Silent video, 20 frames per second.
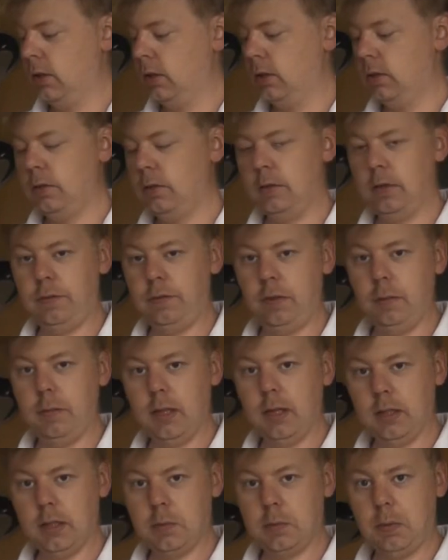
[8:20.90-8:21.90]
if you
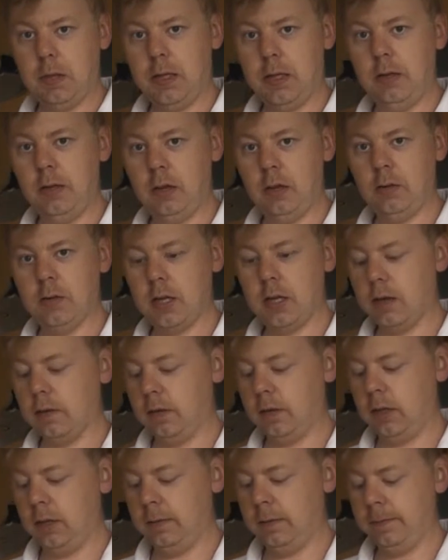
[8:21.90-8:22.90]
make this plane nose
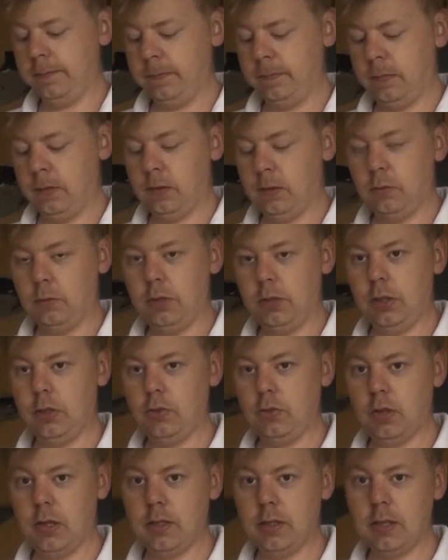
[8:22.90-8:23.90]
heavy, when you
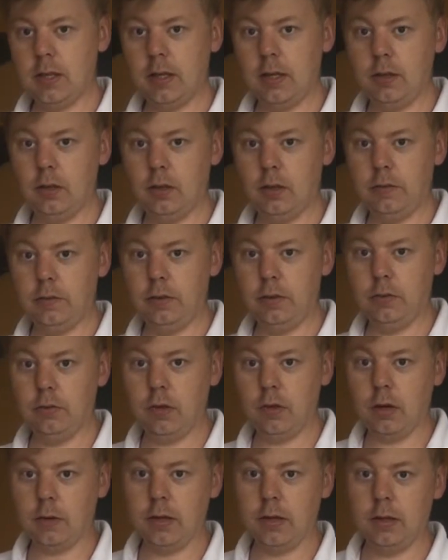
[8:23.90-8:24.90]
try and take off and you
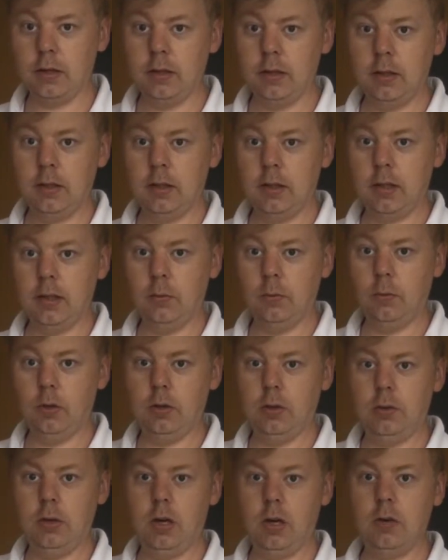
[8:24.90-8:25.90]
throw it, it will
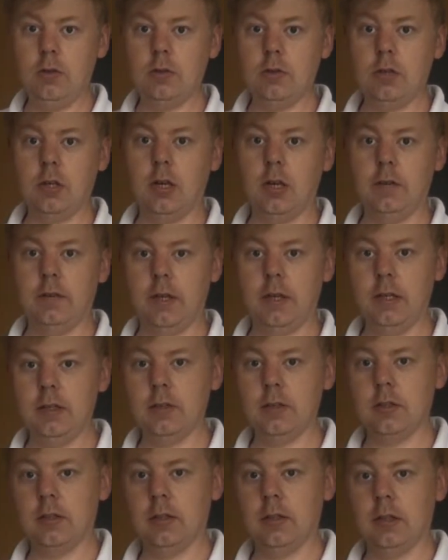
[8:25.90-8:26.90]
nosedive
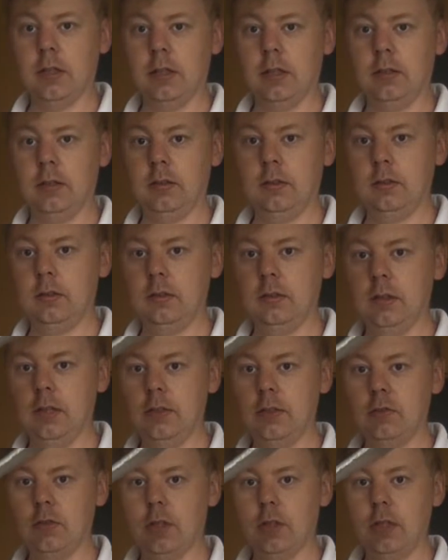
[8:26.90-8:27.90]
instantly.
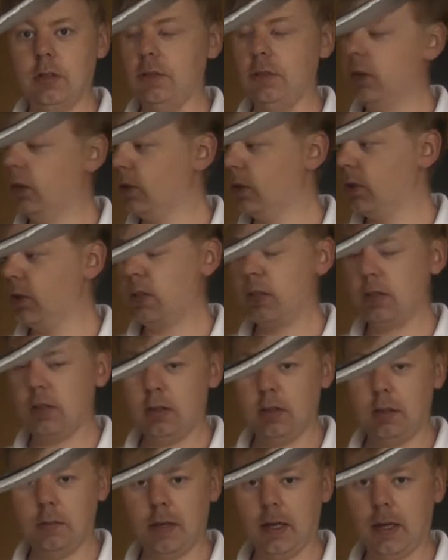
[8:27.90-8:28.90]
Literally you've got
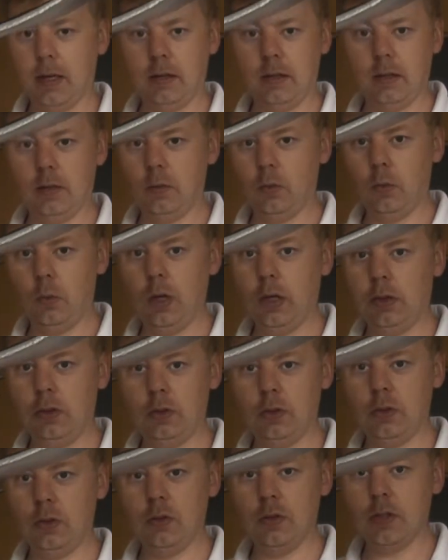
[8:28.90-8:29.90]
about 1 or
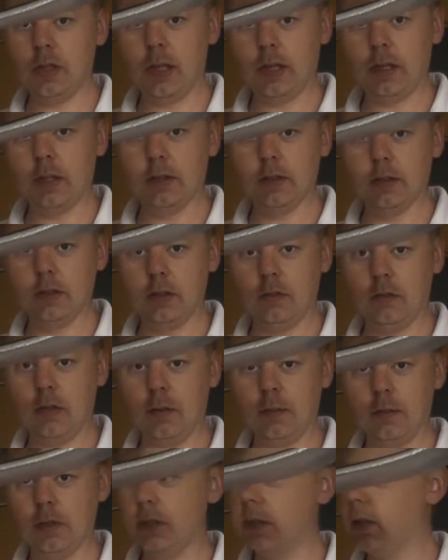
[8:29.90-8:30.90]
2 seconds to grab
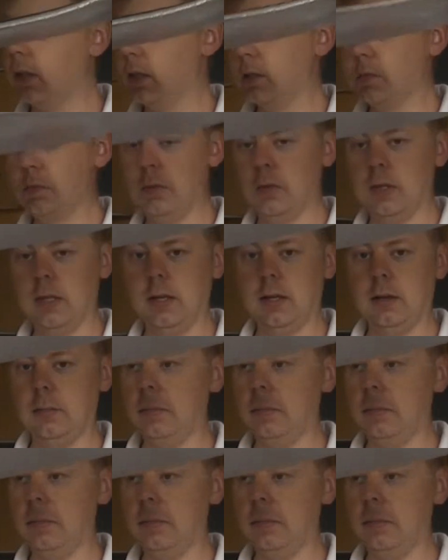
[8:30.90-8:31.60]
the sticks and pull it up.